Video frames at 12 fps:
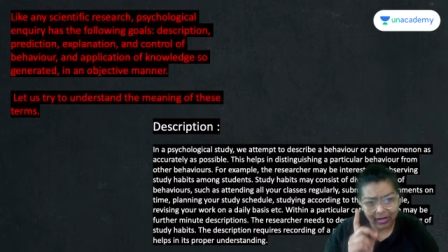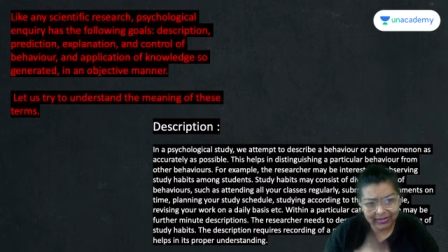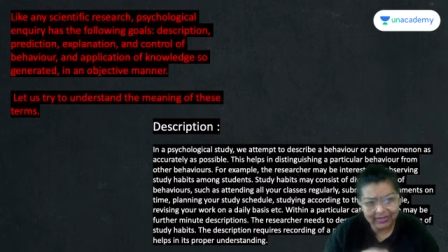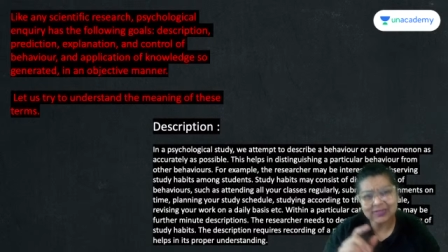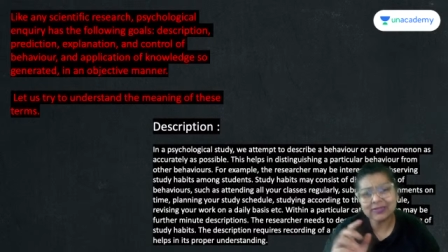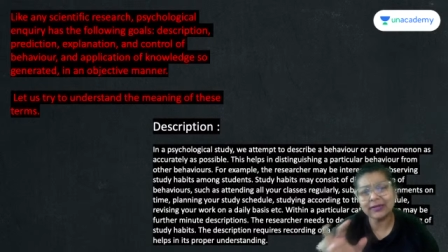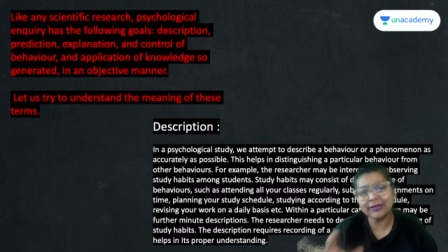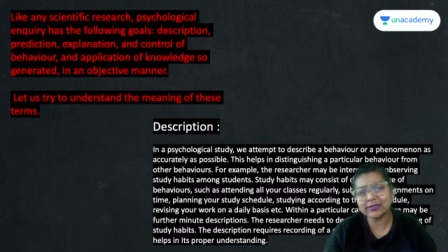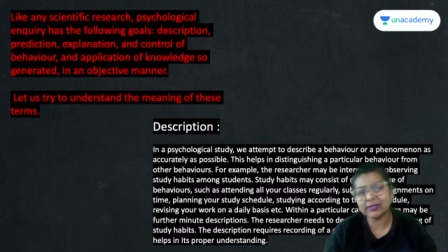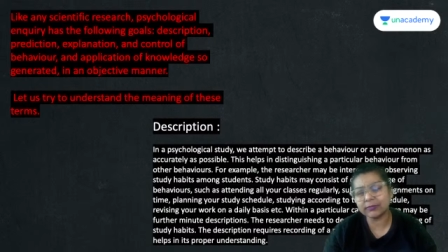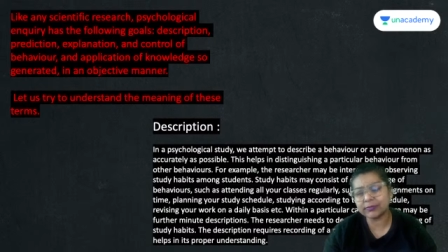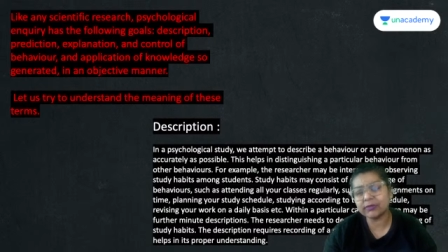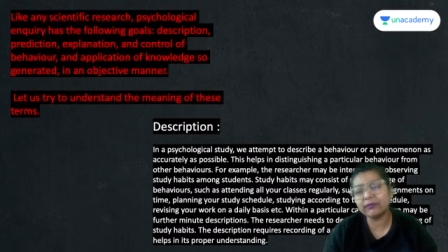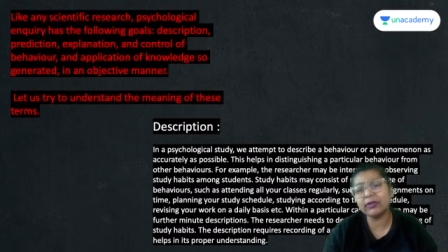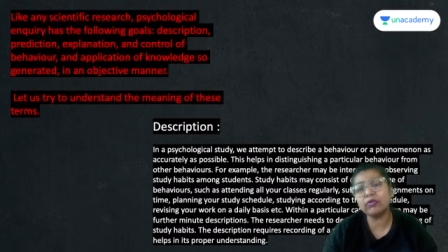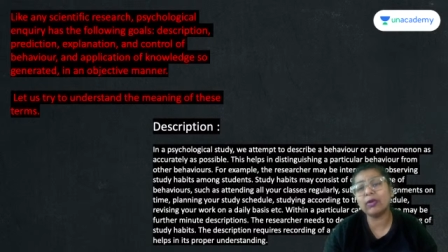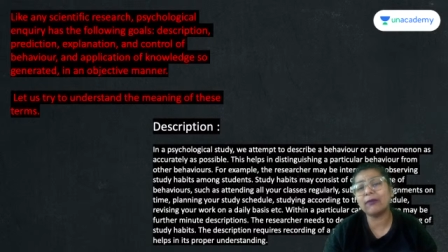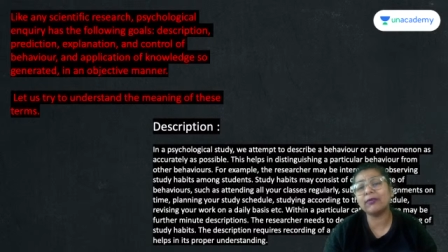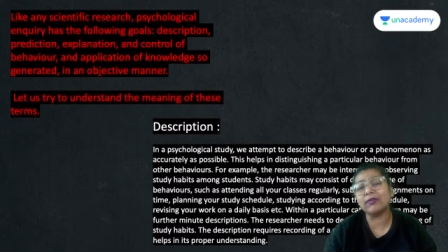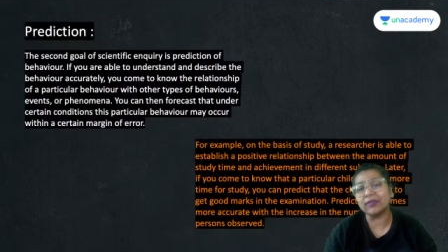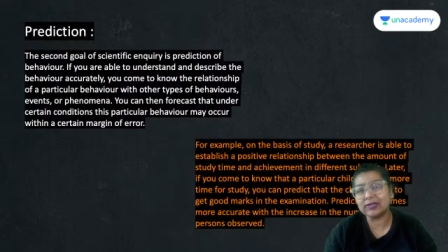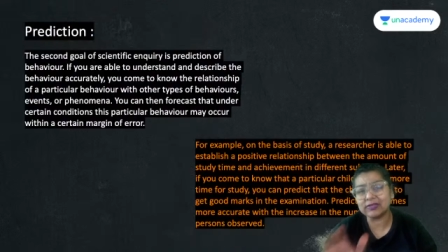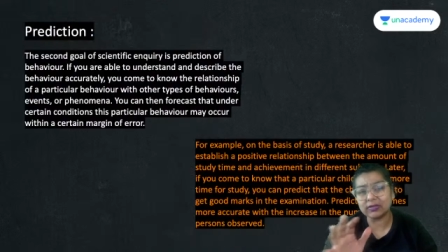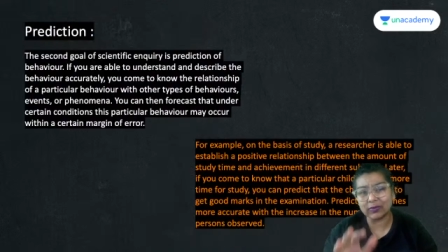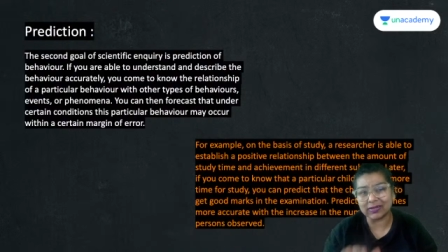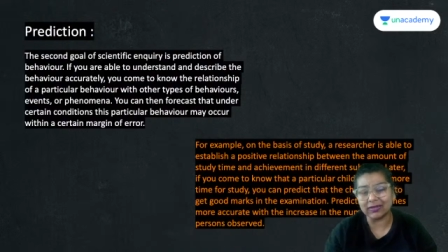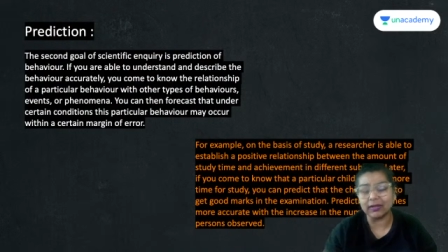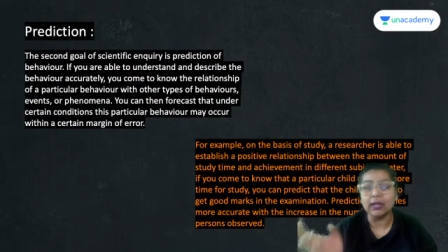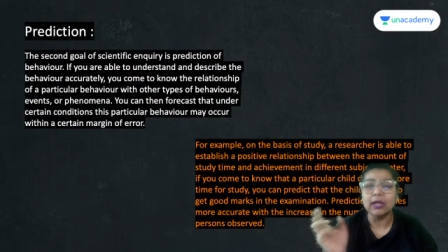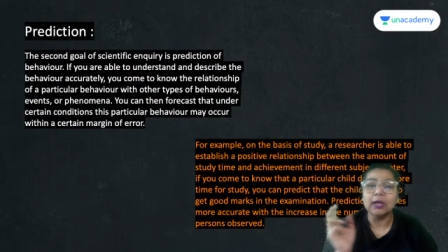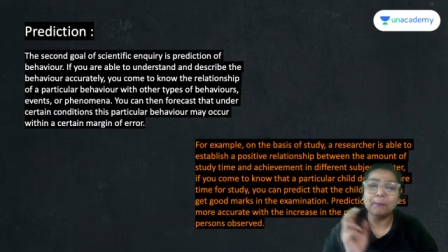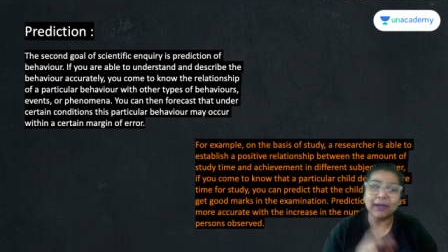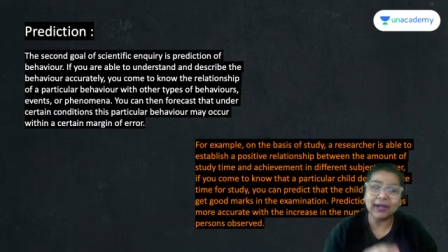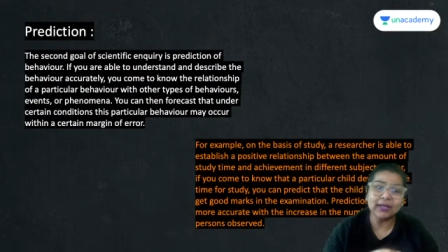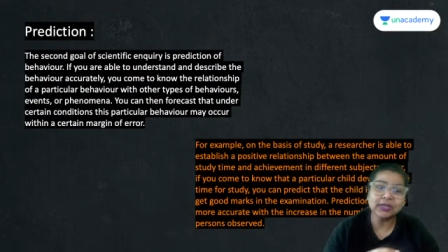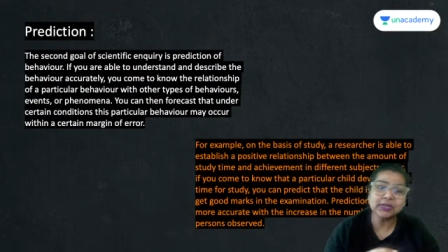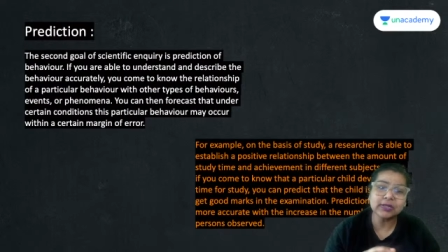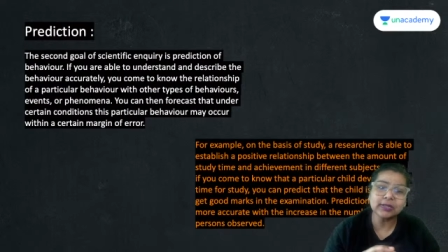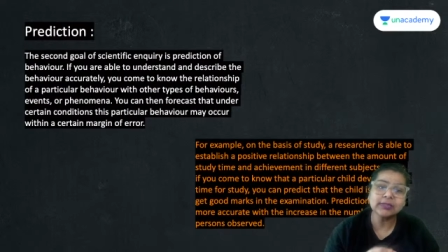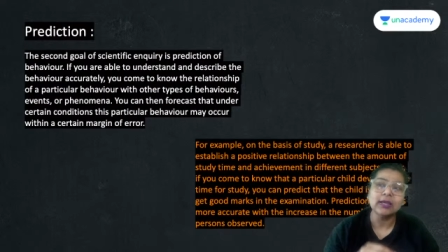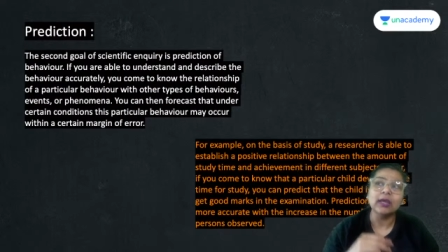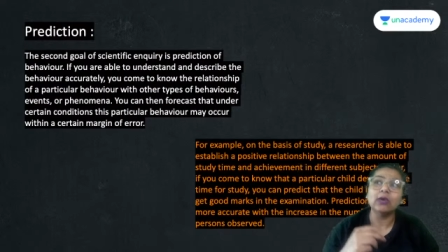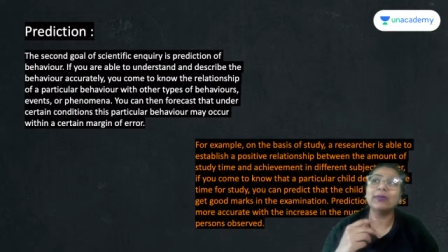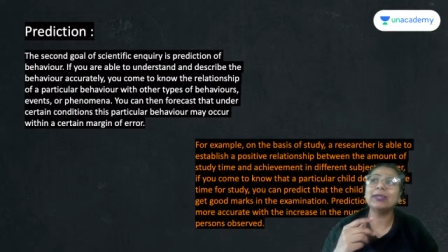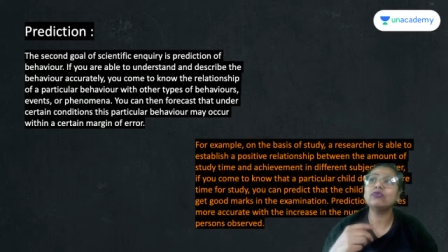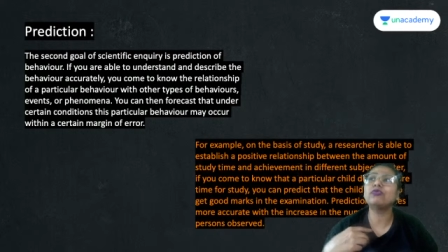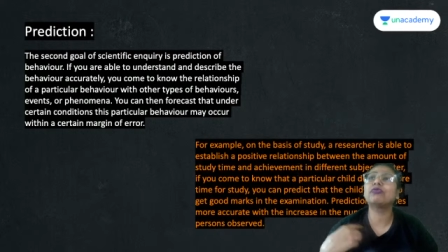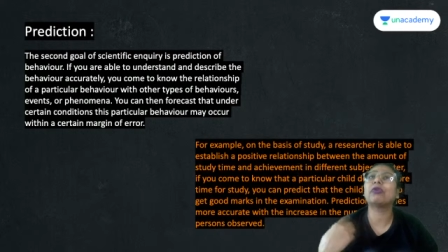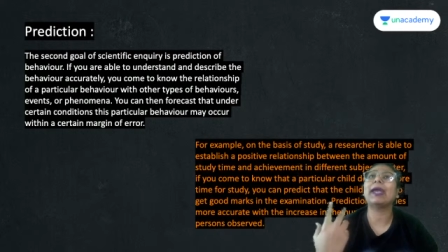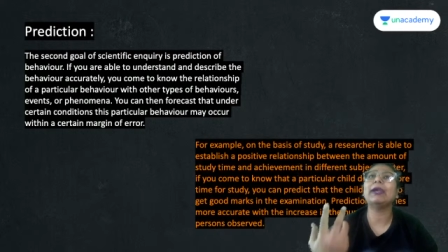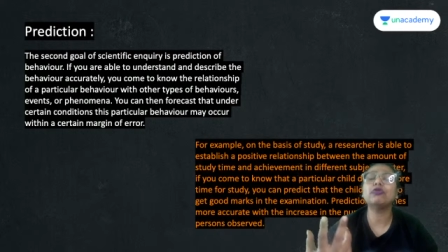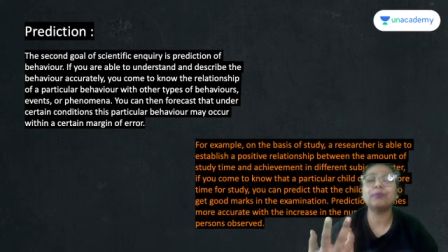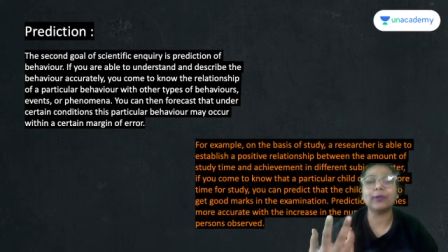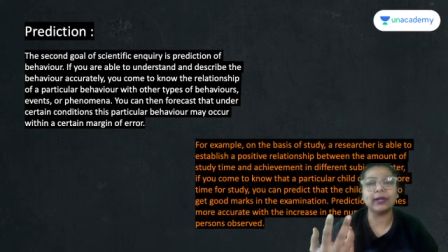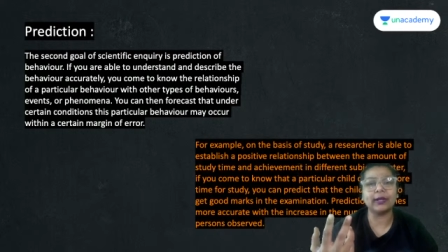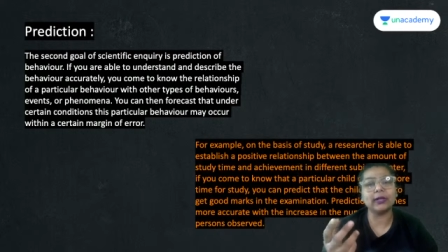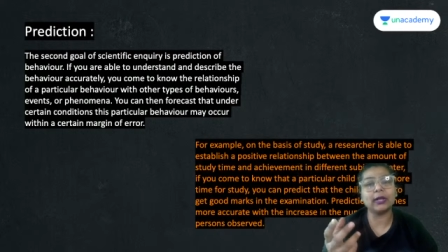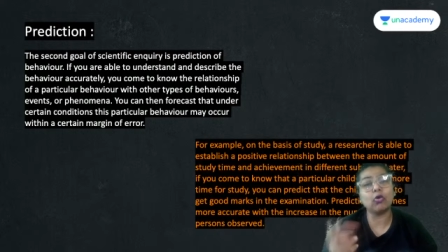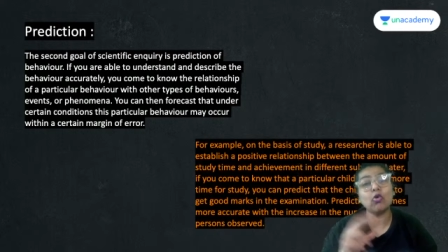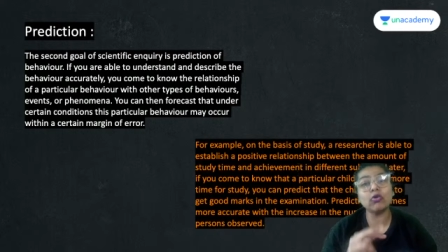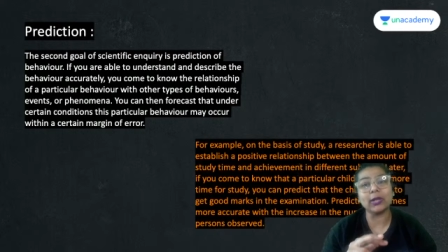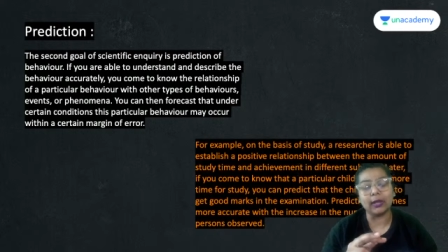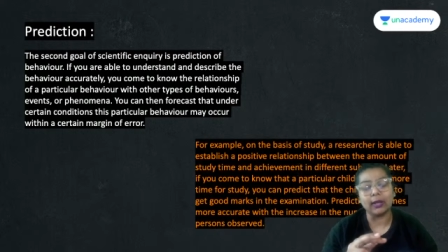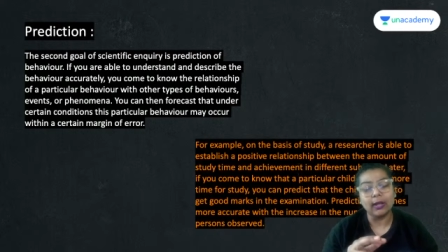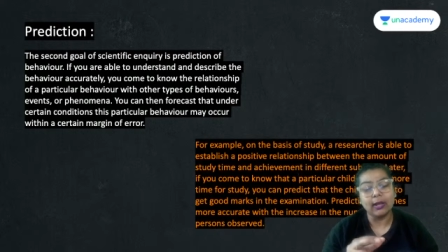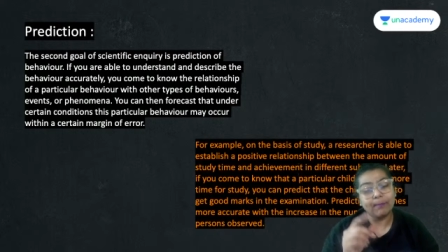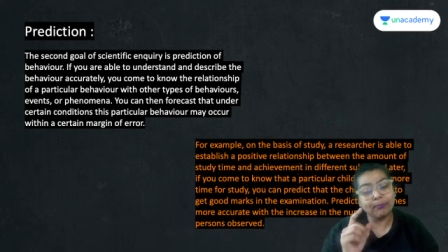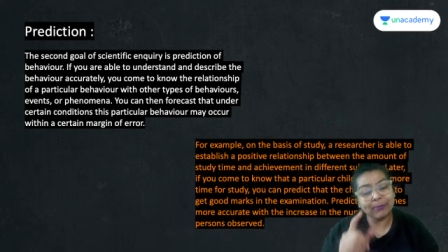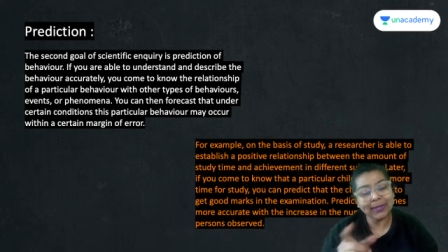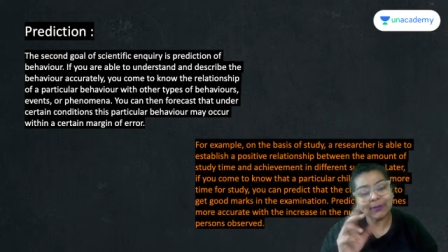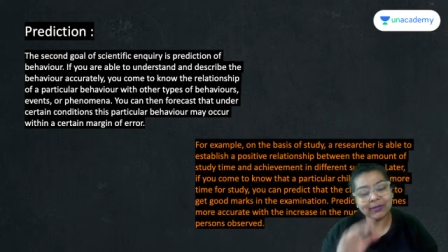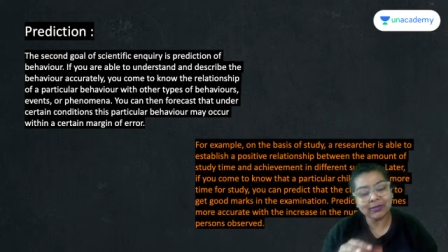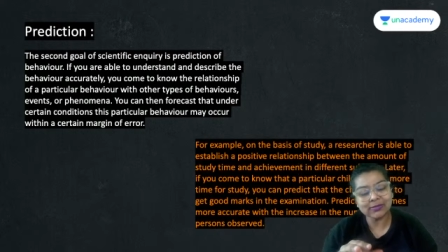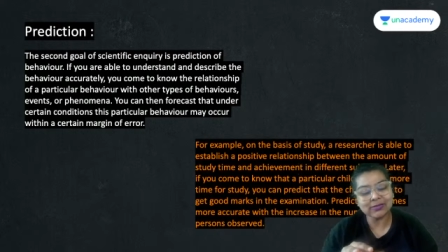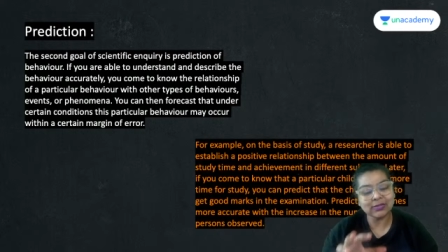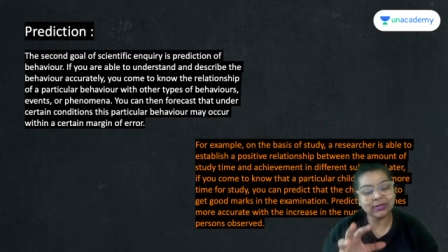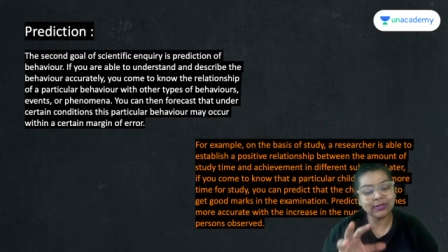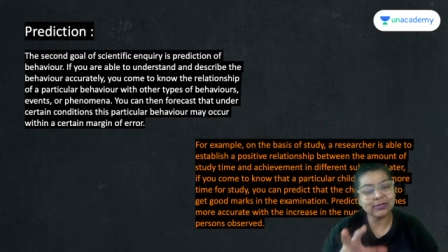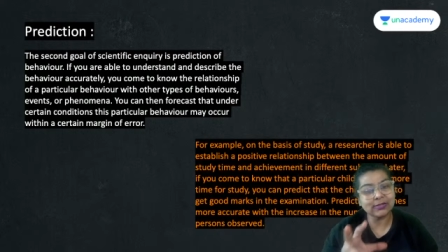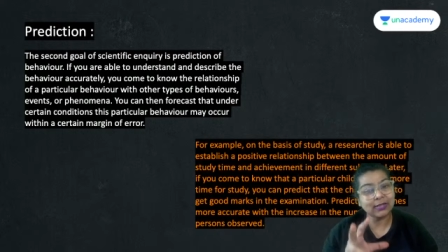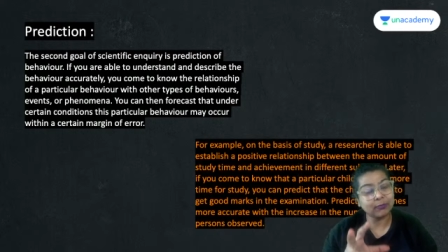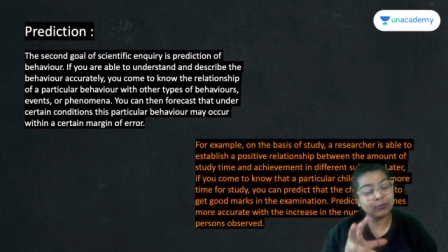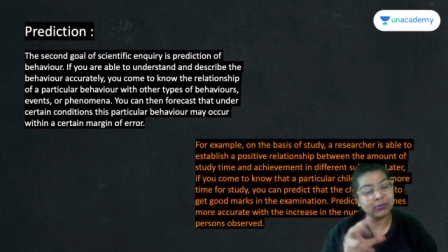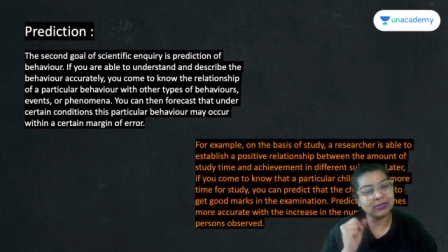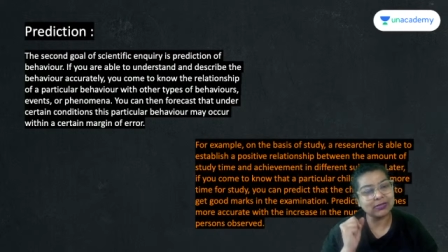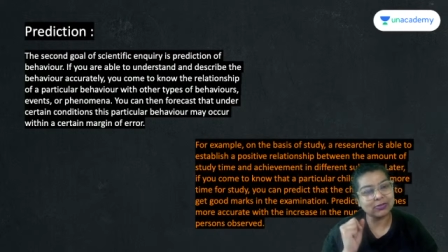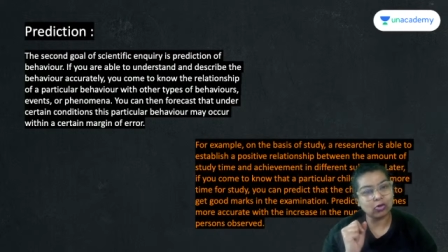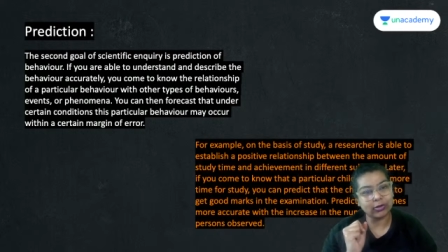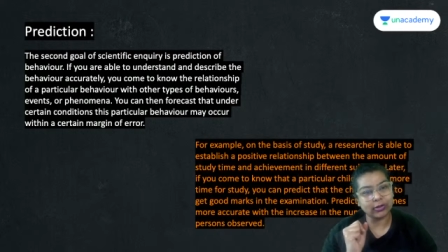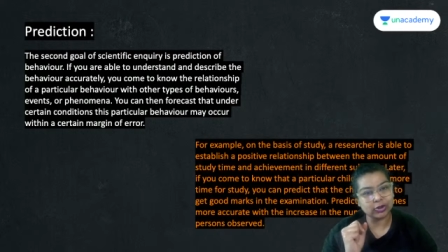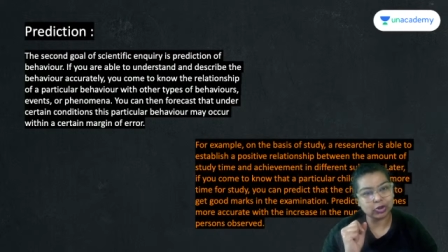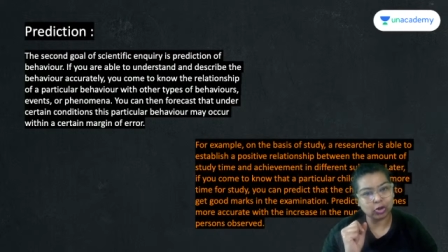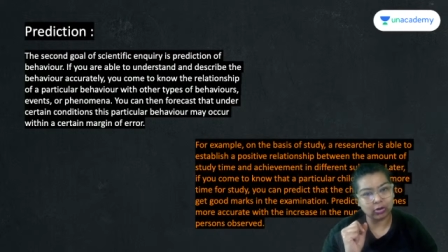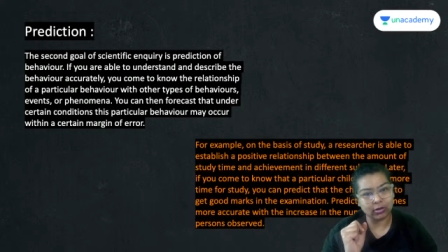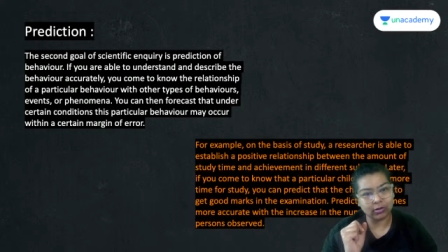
This is the description where you have a reason with it. Prediction is when you try to predict that, okay, maybe this is the reason that person has gone in shock.